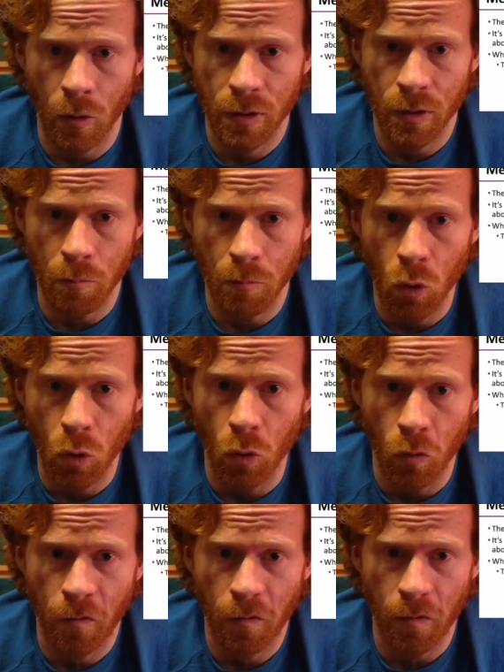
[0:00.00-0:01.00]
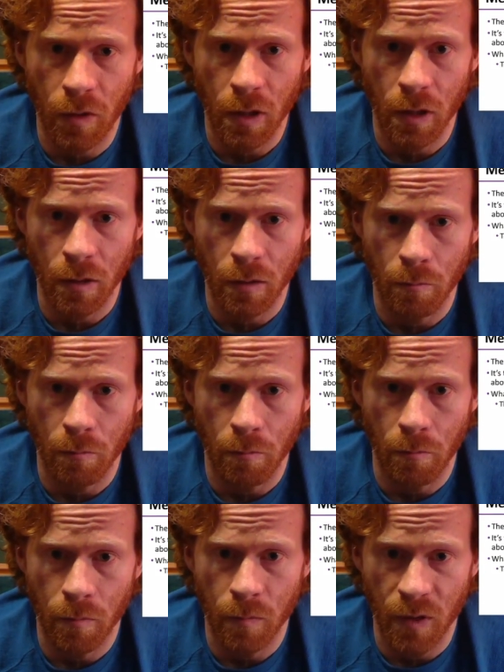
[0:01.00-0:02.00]
move the
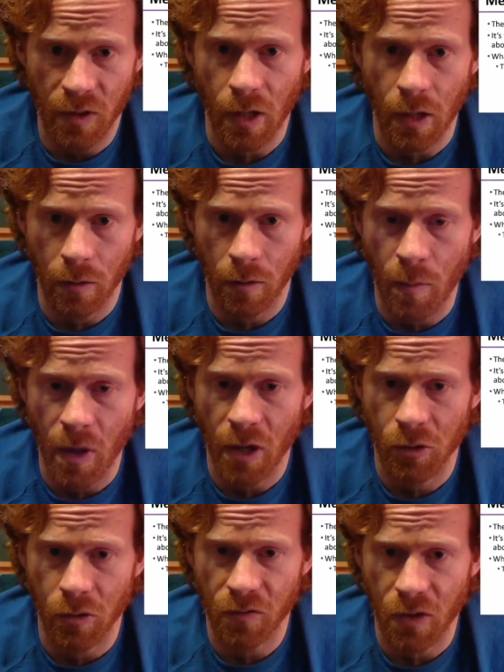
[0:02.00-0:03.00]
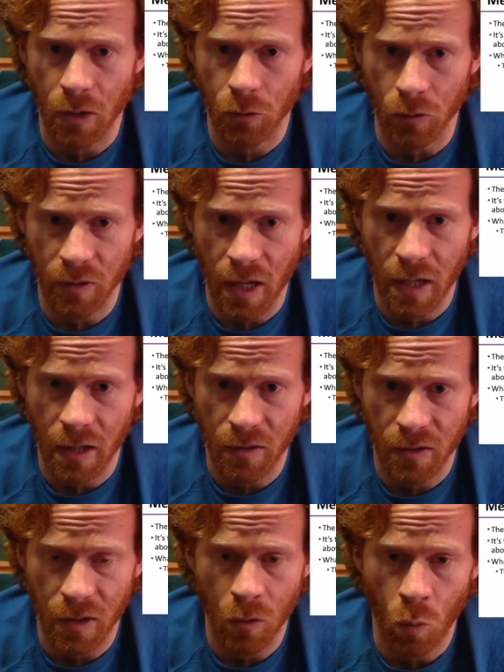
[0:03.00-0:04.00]
measure of central
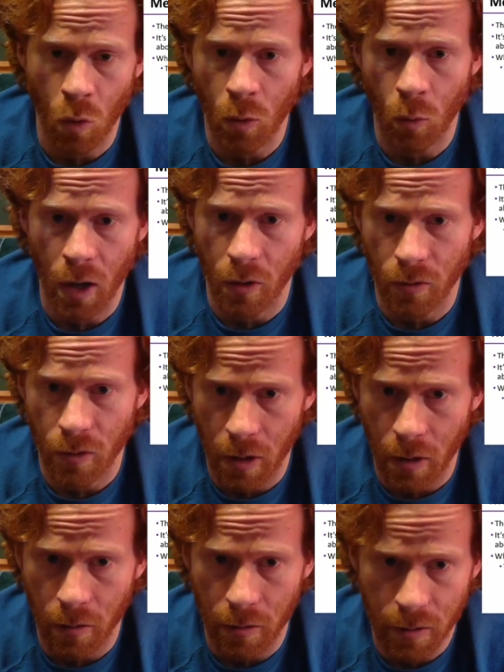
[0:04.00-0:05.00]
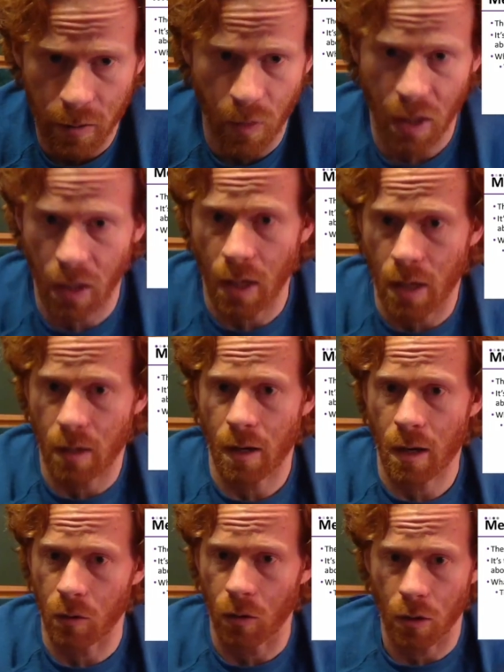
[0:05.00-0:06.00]
tendency one way or the other, depending on
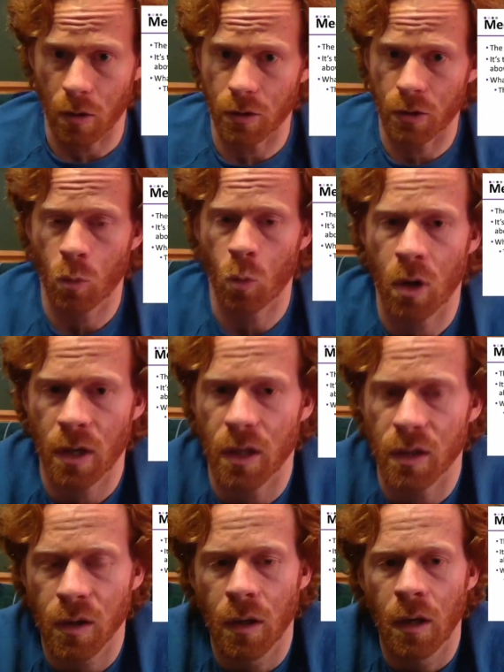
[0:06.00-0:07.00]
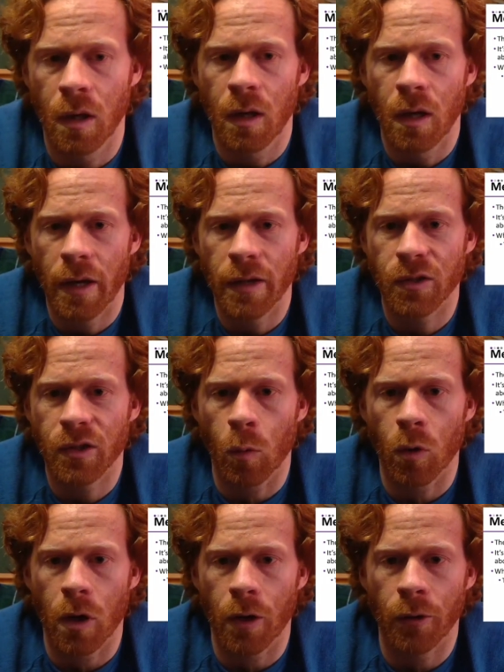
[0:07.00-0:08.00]
how large one is. And some
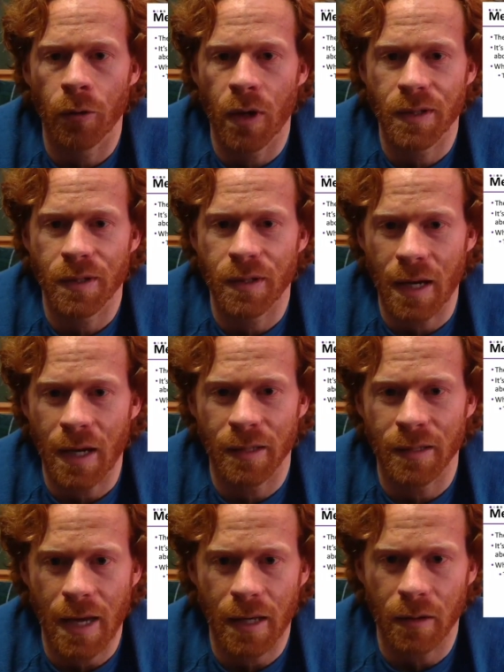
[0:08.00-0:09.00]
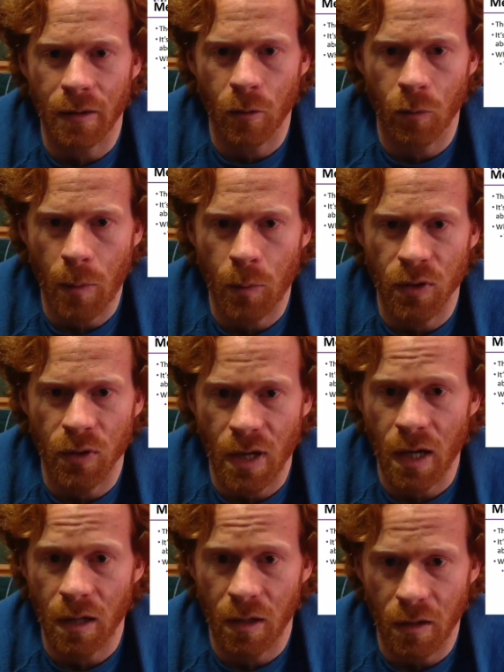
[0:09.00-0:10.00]
would argue that's not exactly the
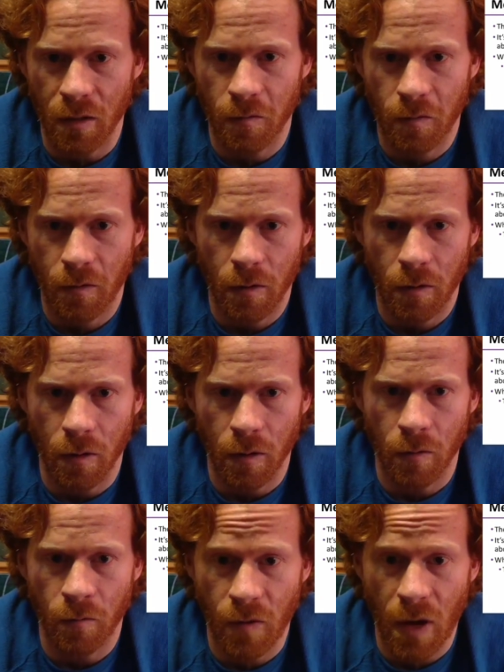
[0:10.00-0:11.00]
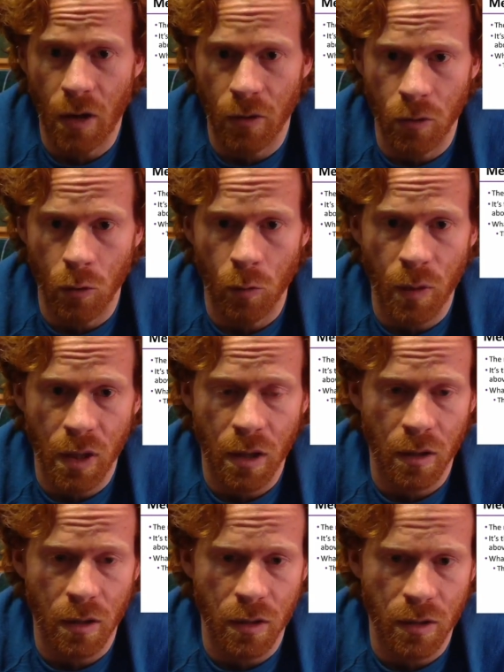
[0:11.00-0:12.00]
representative value,
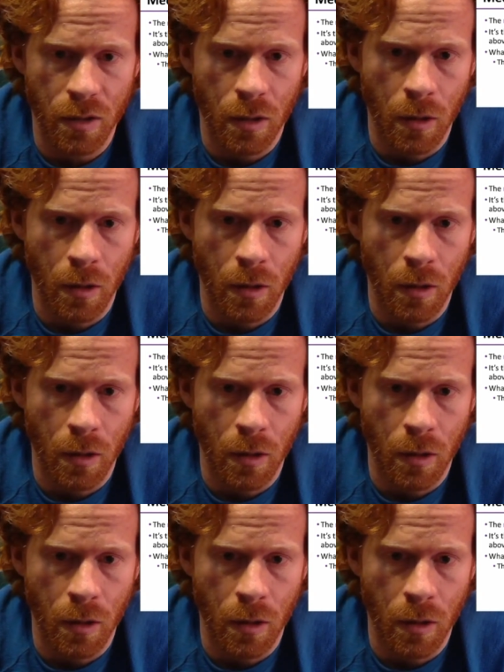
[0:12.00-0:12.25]
because